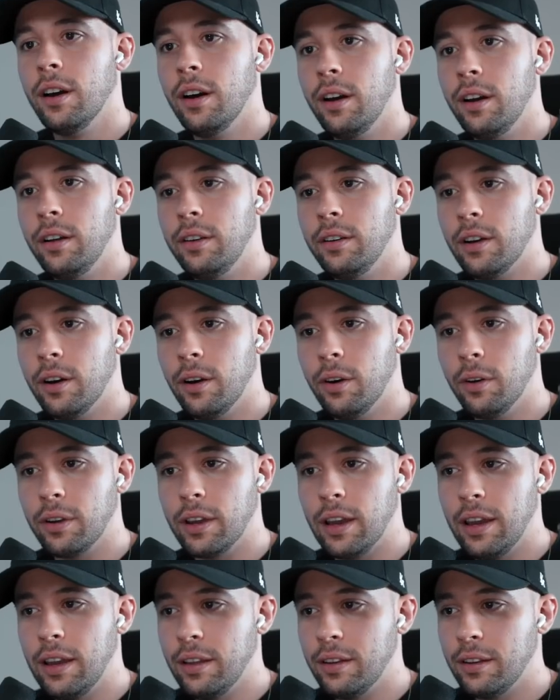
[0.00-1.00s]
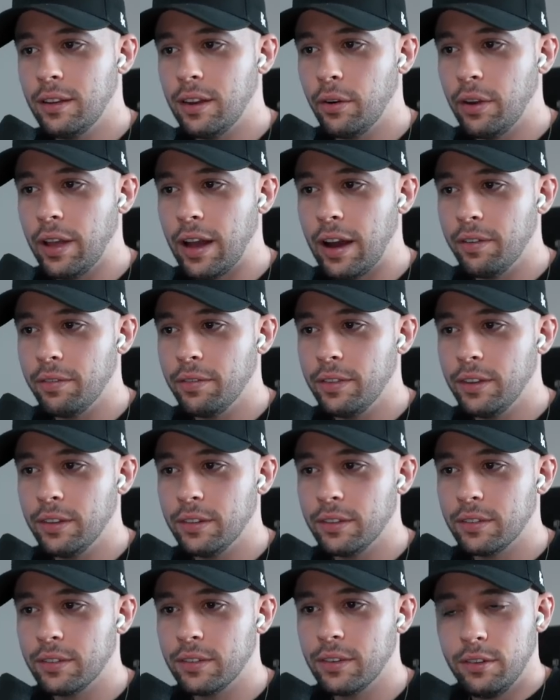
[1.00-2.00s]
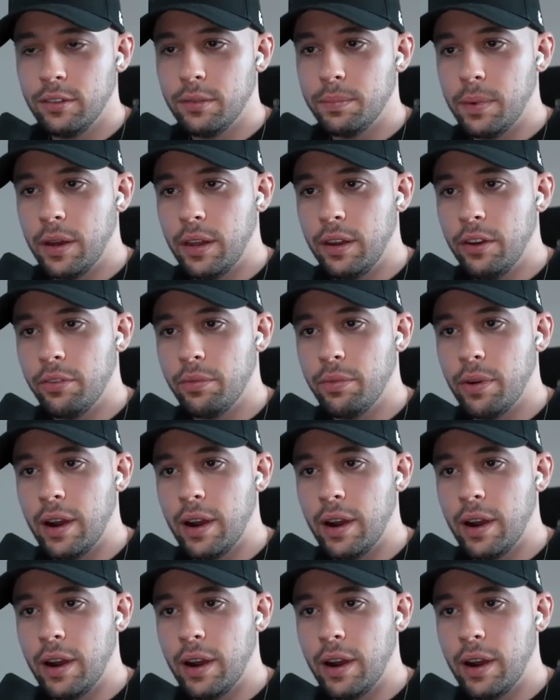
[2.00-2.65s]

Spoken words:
And okay, now we have this Spanish